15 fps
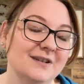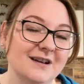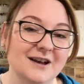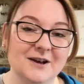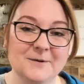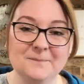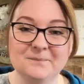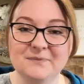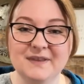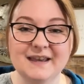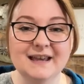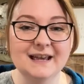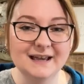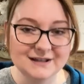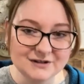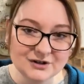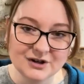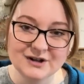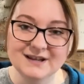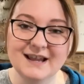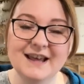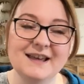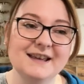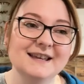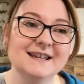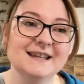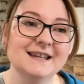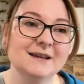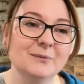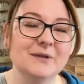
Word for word: um, the internet.